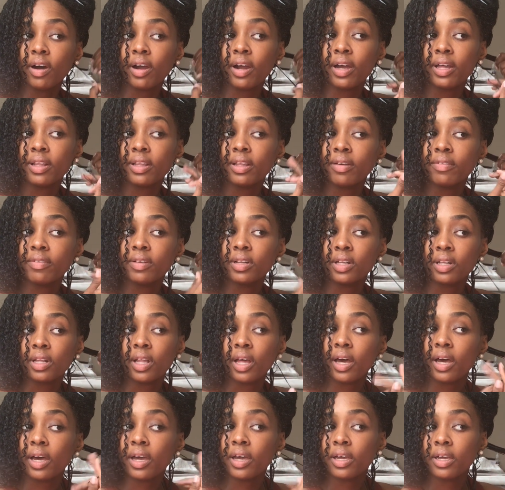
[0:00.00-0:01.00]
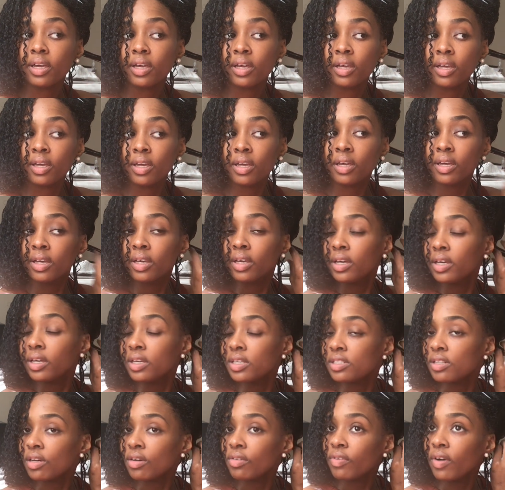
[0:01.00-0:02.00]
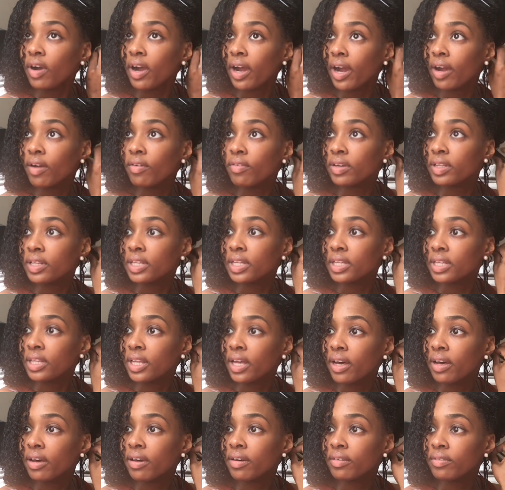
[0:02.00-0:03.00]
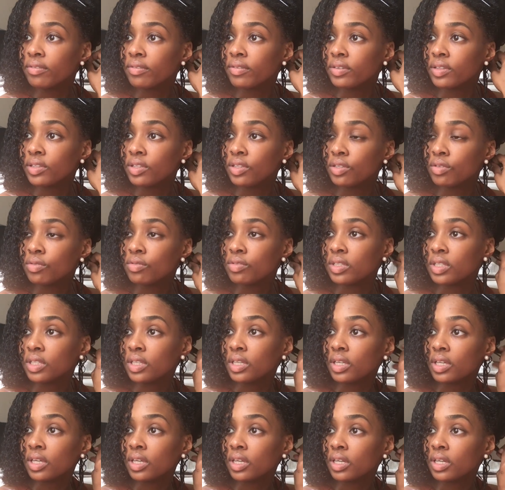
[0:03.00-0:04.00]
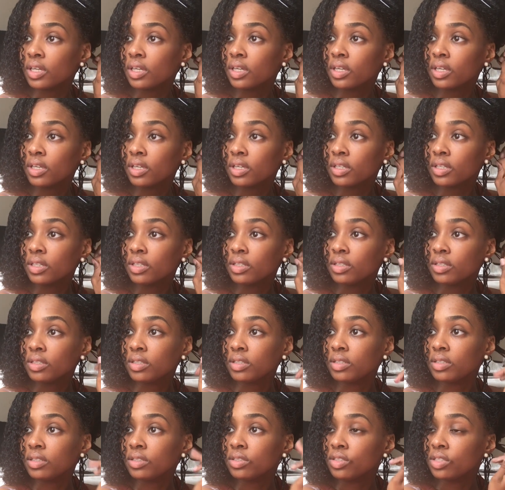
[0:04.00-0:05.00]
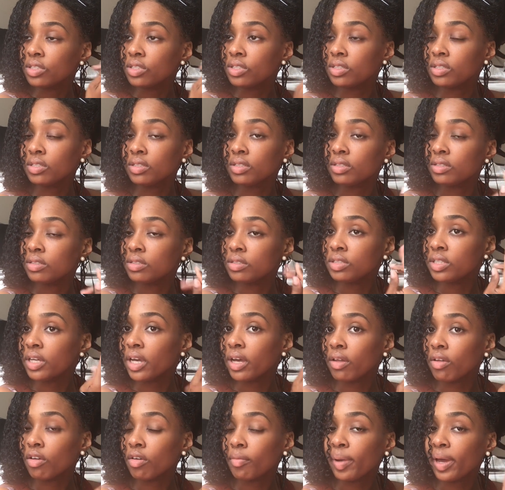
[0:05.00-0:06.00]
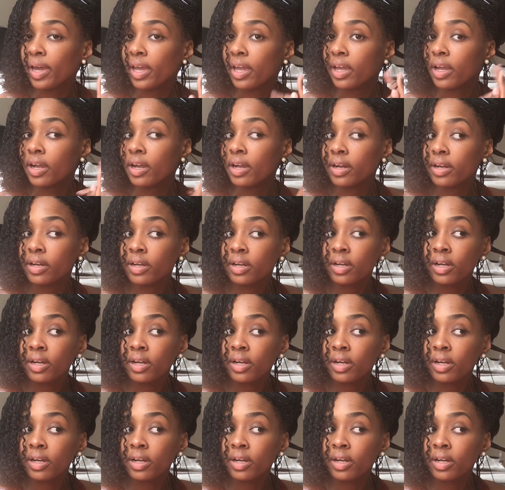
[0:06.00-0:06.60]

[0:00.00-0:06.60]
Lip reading: I love it a lot. So far, I really love using just gel on my hair.